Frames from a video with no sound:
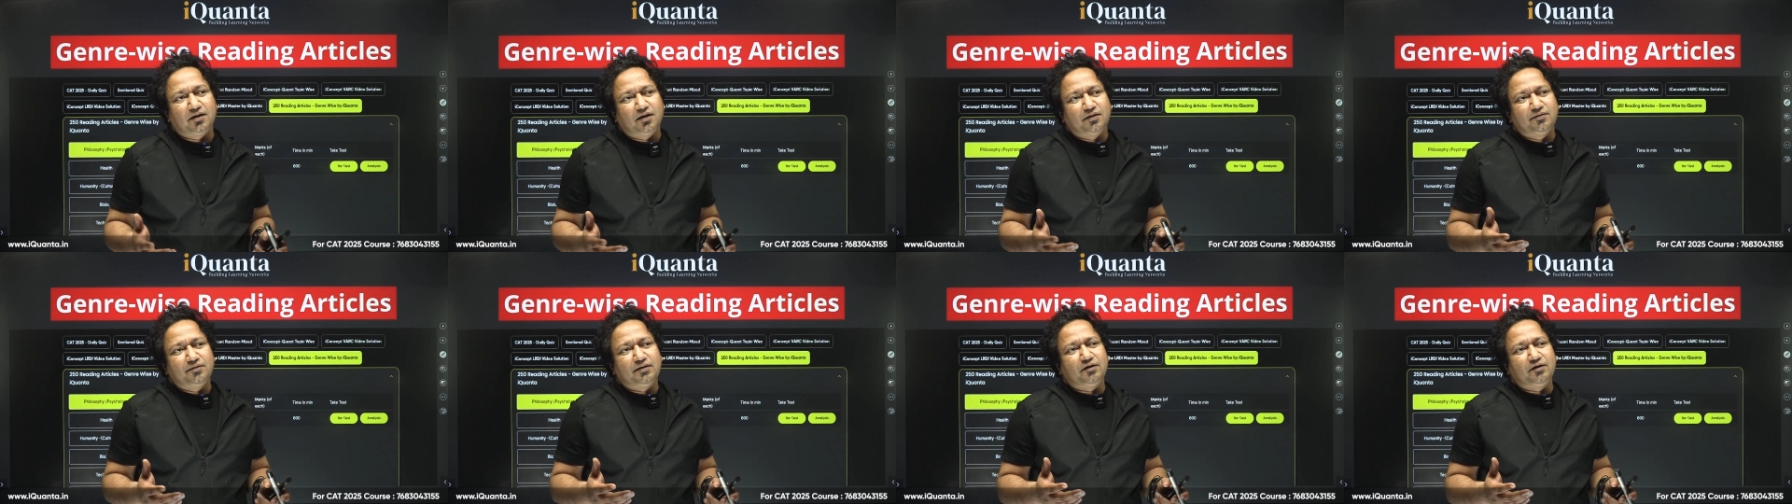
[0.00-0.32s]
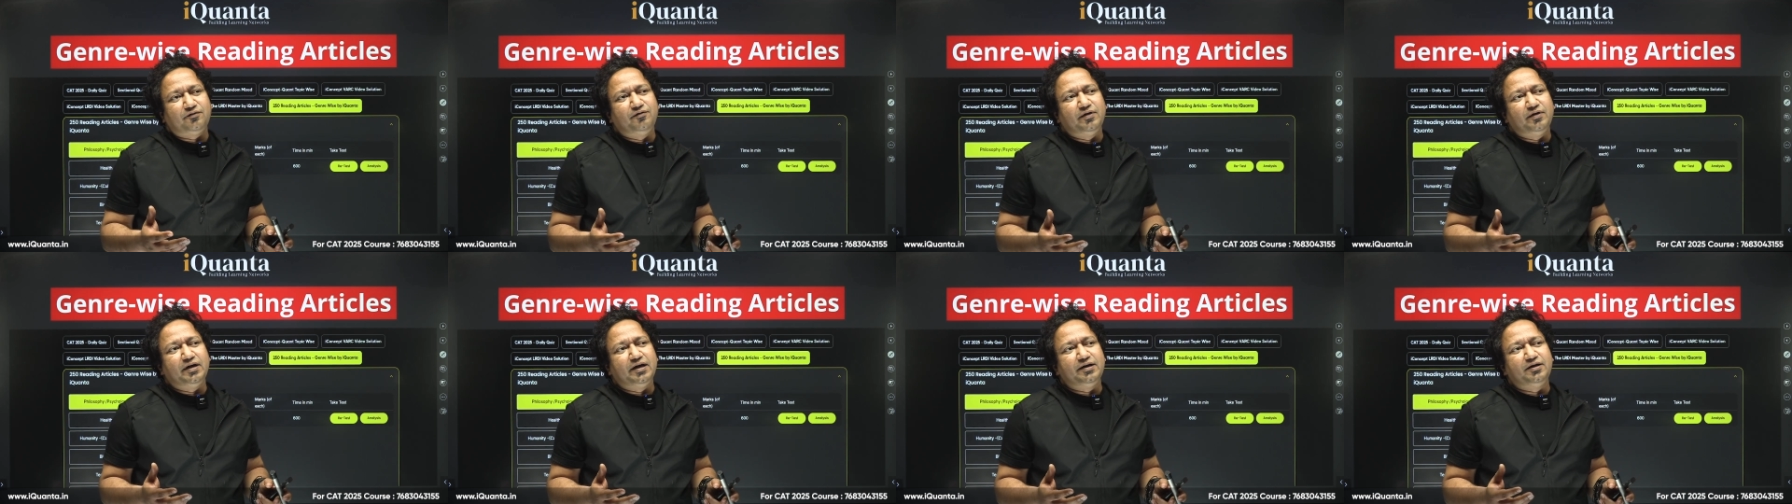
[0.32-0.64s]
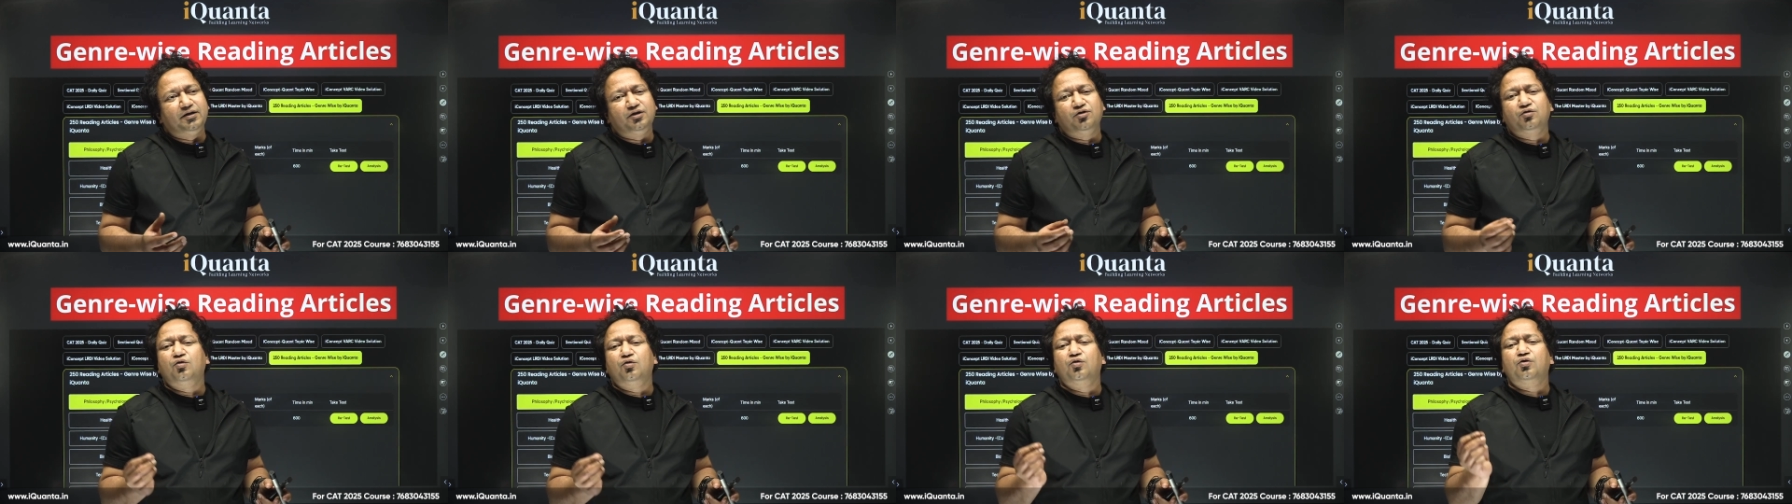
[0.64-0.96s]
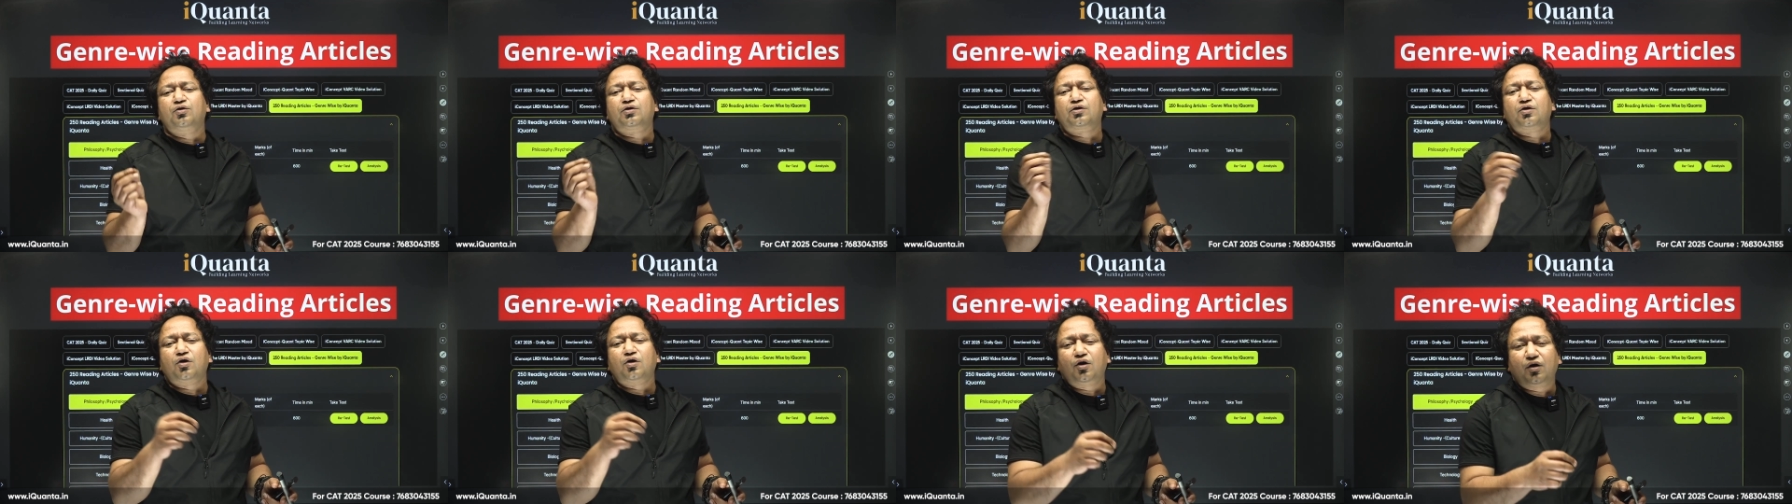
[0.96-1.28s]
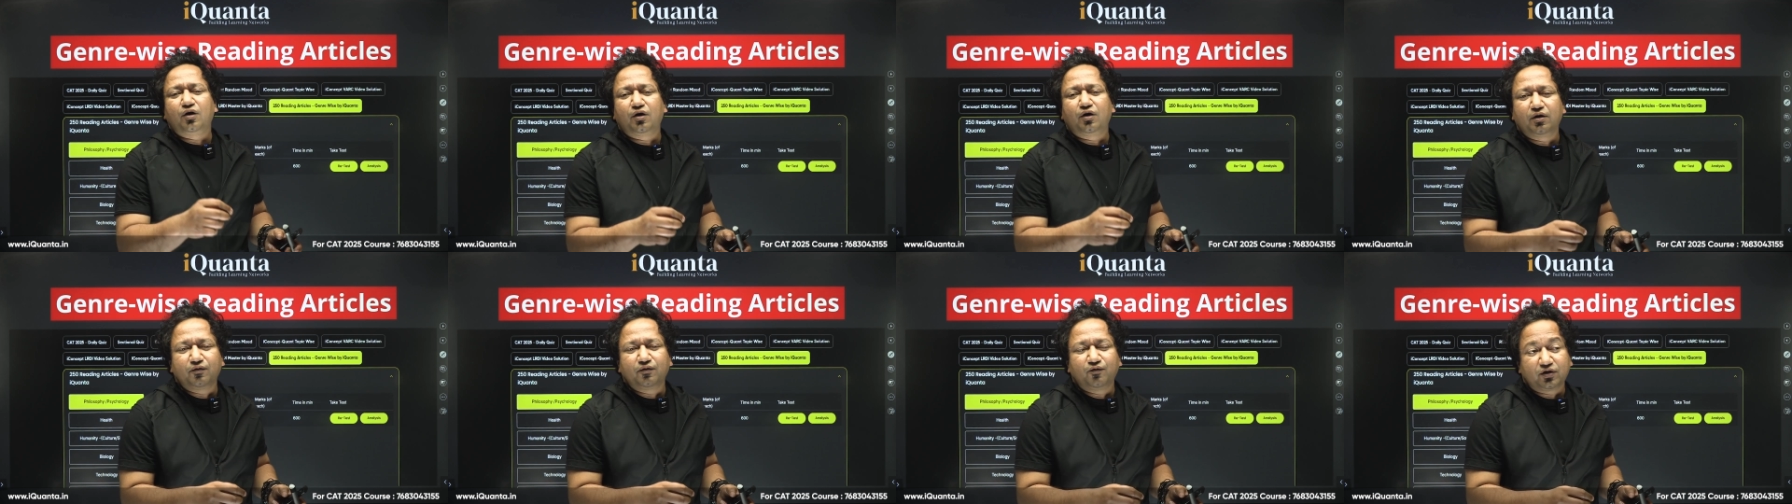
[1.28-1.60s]
That where did you go
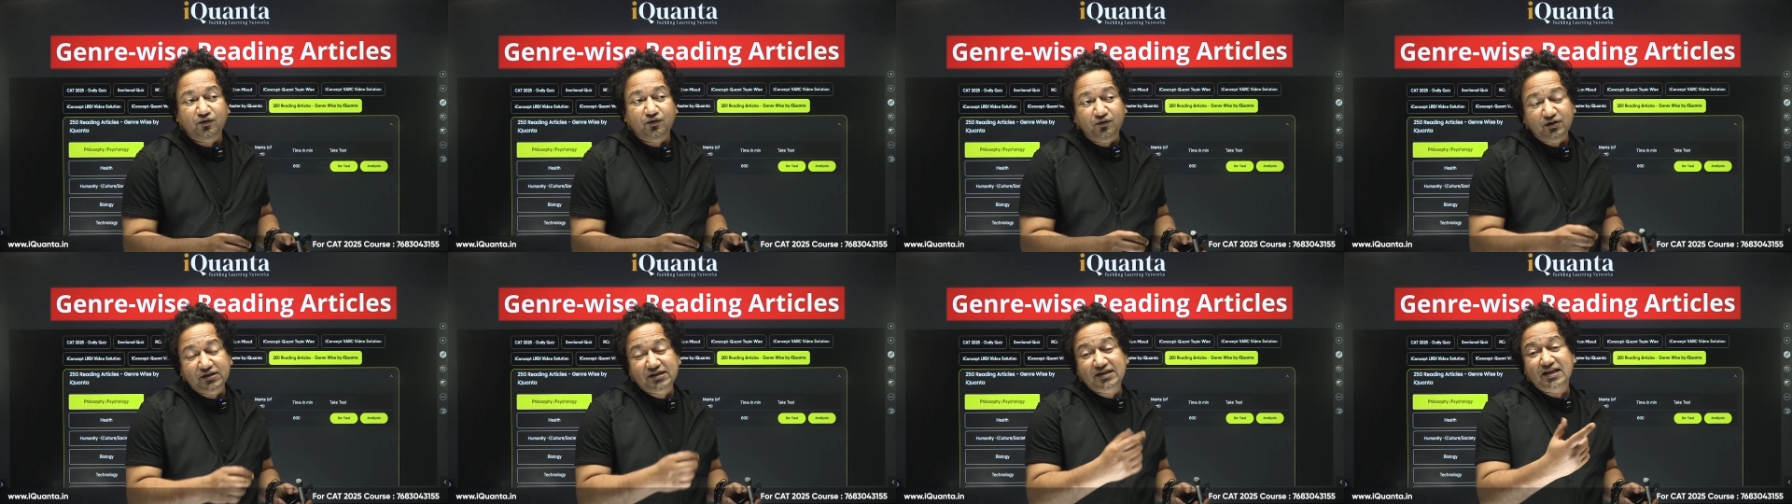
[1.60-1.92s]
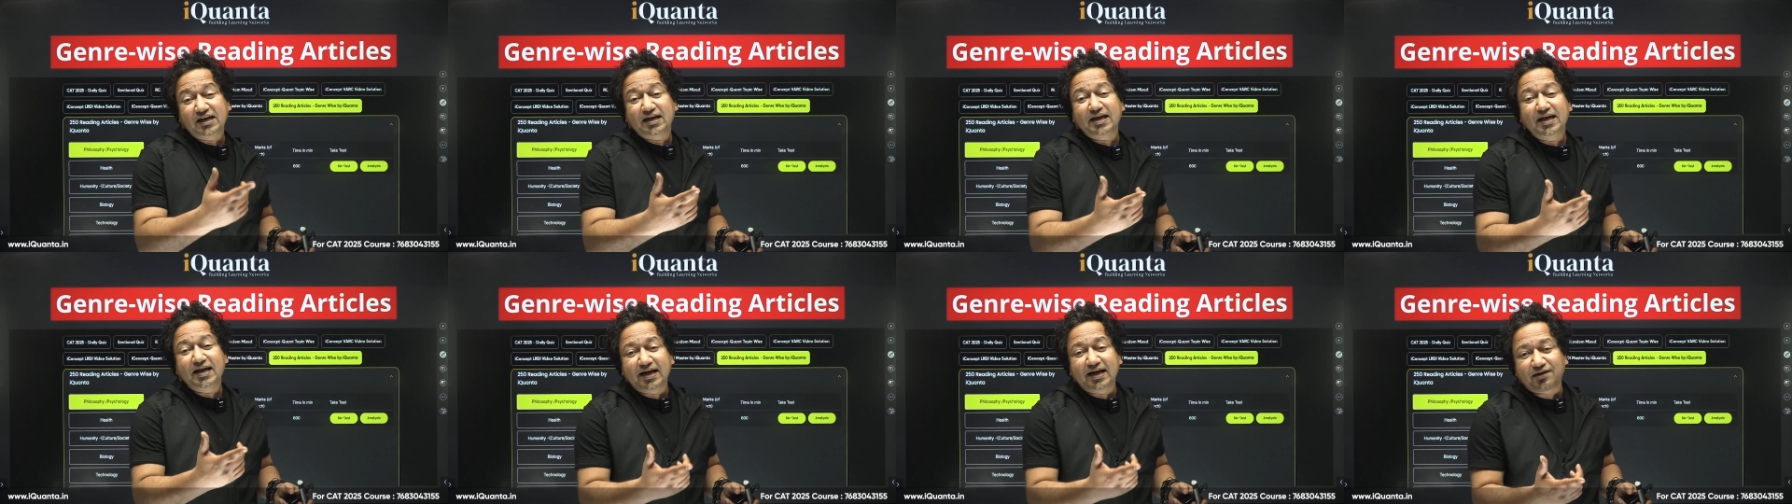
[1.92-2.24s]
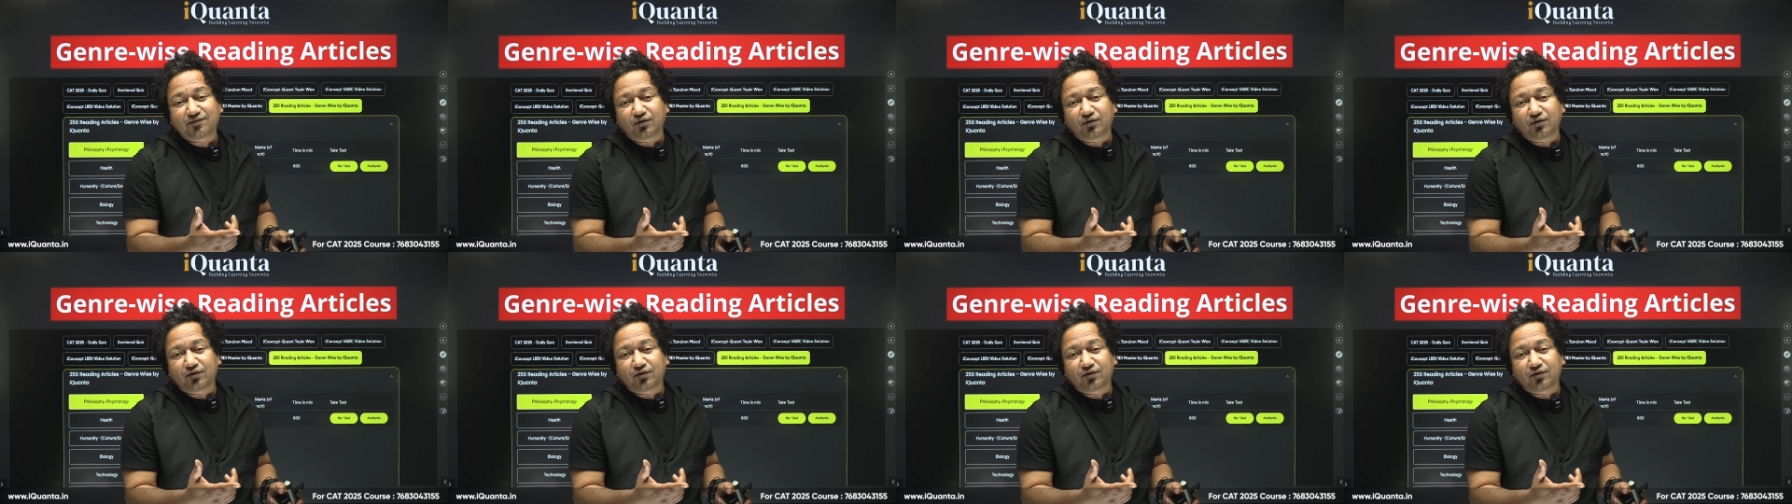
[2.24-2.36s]
wrong? What was correct?